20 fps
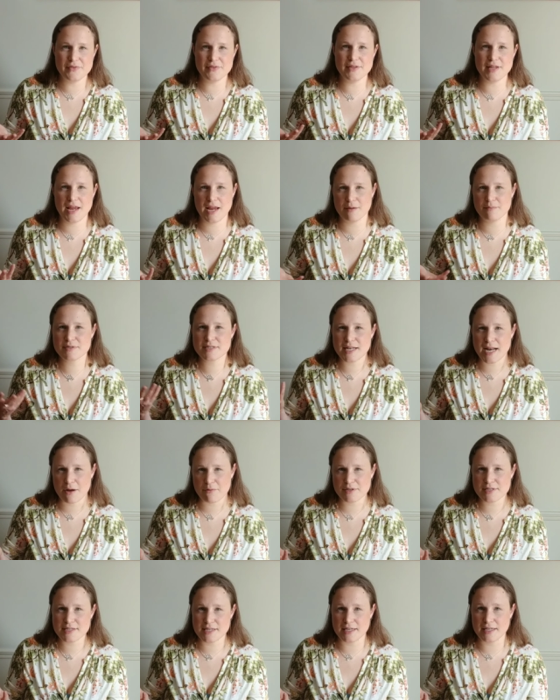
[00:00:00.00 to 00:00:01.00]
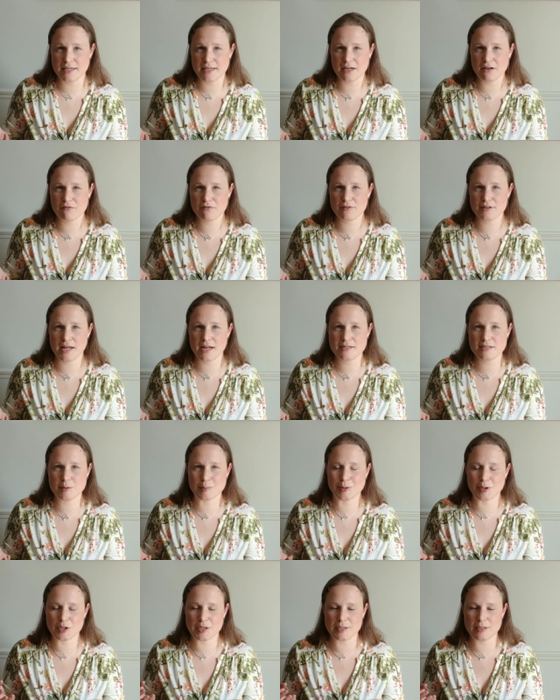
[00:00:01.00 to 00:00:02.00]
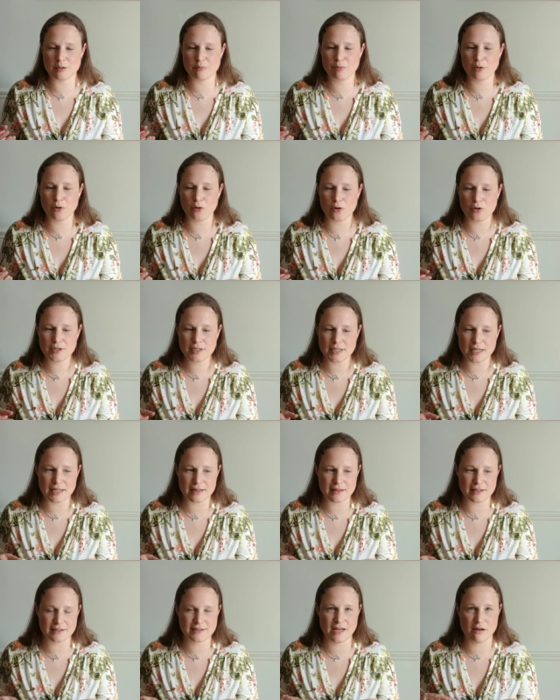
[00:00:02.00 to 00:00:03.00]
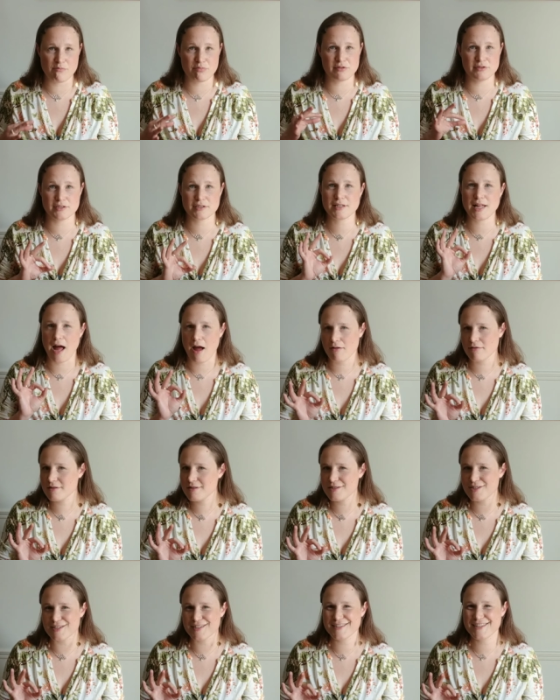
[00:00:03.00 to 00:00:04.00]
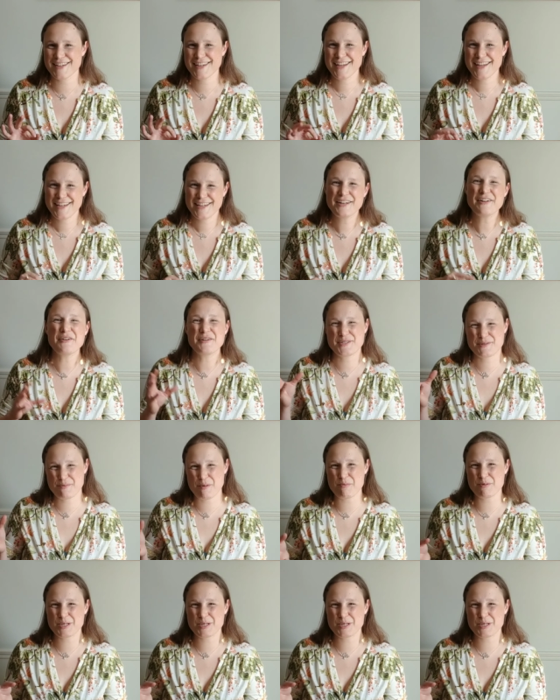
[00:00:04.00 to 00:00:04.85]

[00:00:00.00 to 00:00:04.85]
names that I was thinking of for that to put in a poll. And I think Temple in the Clouds, just, you know, it's